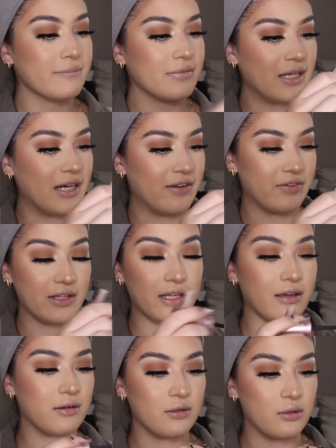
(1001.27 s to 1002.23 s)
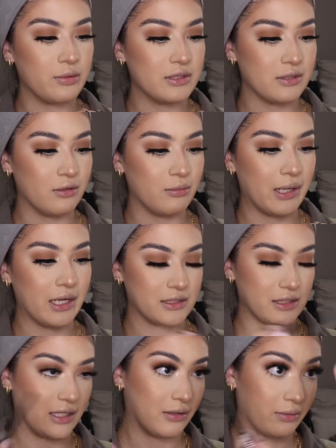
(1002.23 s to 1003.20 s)
and I feel like I'll always go back
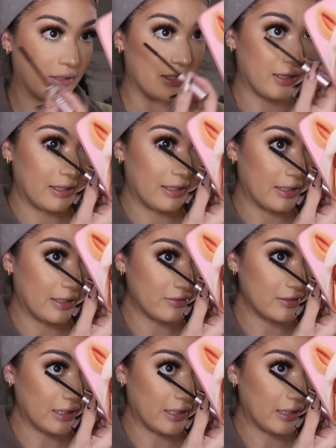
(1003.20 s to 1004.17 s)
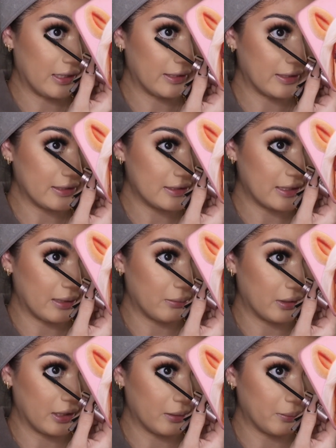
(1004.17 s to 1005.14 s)
to that one. It gives you kind of like the same
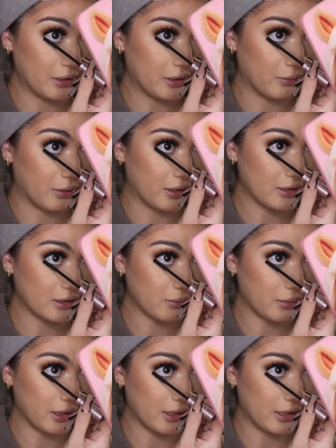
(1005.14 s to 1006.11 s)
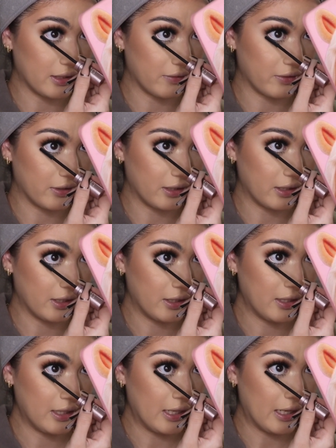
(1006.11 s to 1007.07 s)
look, but the wand is completely differently.
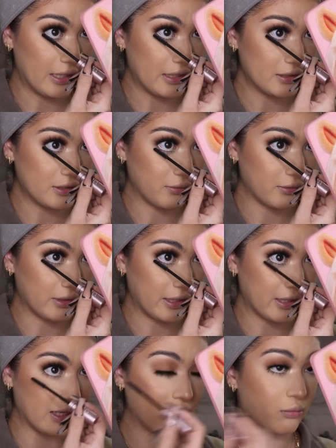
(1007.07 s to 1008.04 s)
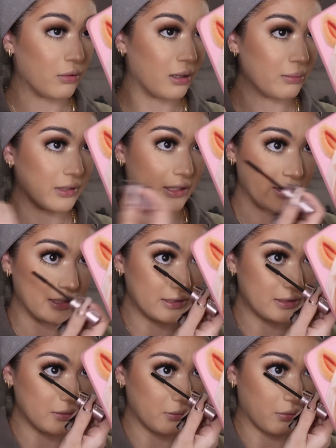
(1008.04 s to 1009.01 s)
I just don't like how wobbly
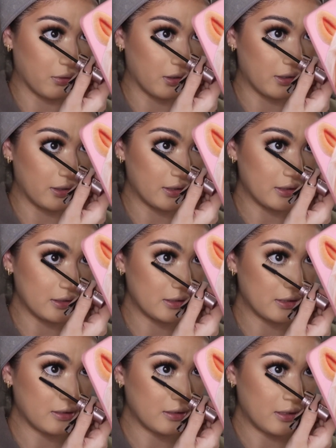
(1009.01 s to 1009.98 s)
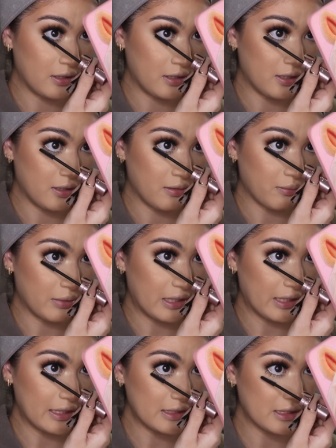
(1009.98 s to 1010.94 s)
this wand is, but
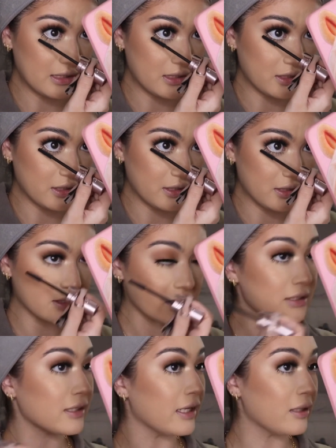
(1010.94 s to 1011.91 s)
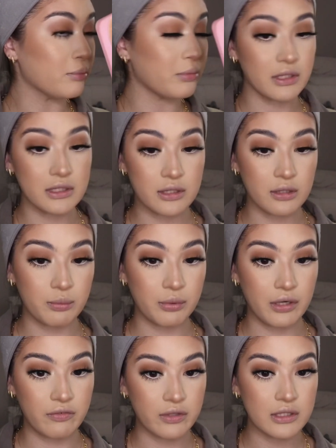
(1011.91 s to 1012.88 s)
I guess it's just like personal
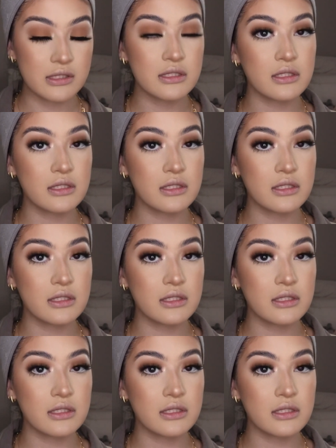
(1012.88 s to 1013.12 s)
preference.